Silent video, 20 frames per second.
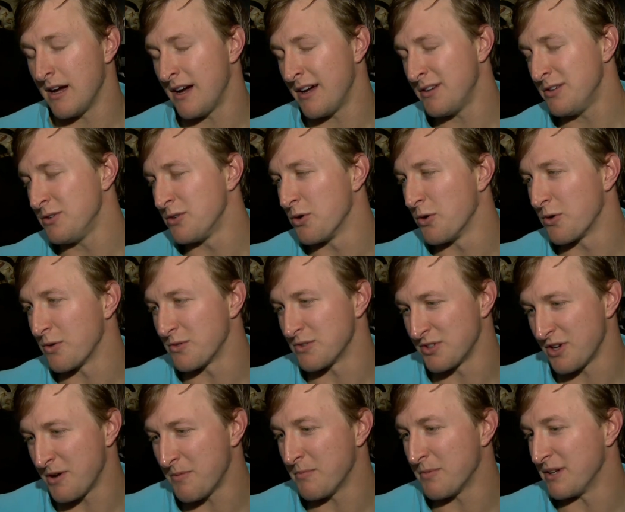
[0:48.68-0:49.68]
I knew Gordon was
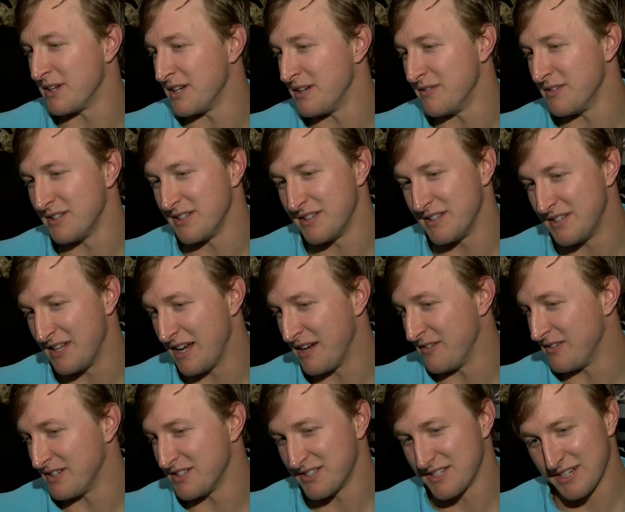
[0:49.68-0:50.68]
up, but even
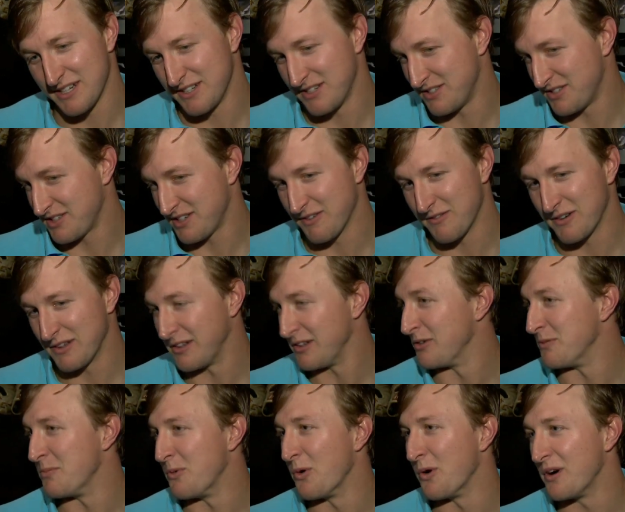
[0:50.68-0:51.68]
Davey said, just give it a little
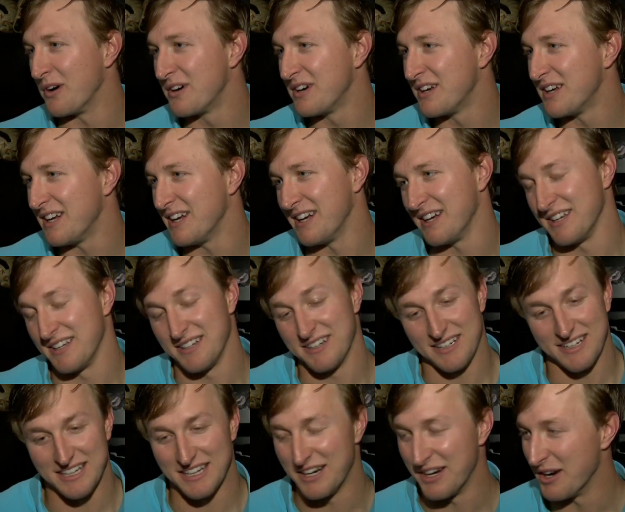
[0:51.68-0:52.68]
more, and
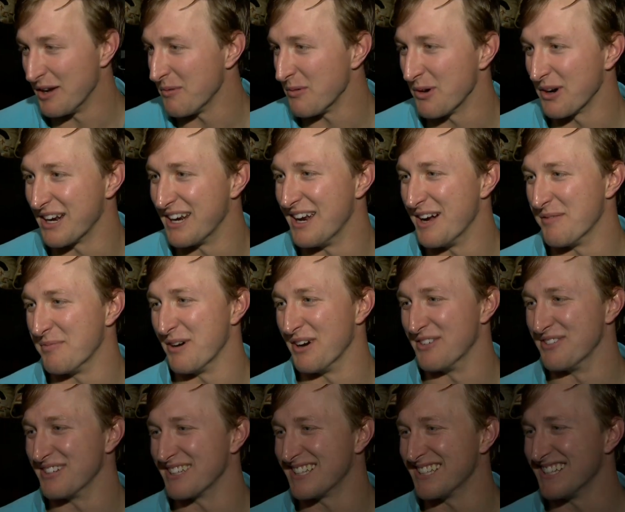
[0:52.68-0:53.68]
ended up working out
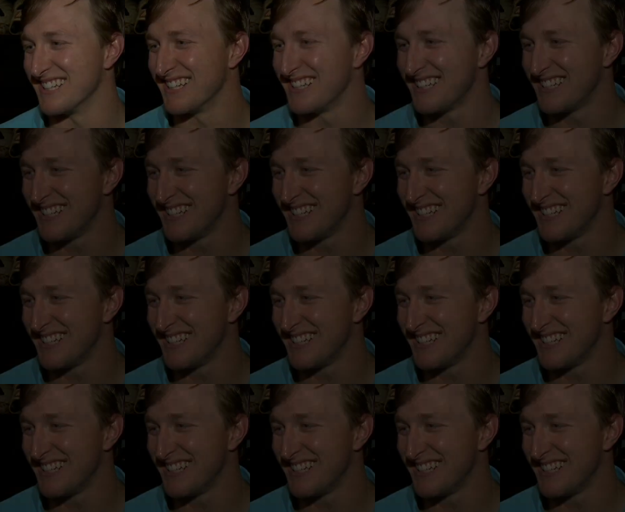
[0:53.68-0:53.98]
perfectly.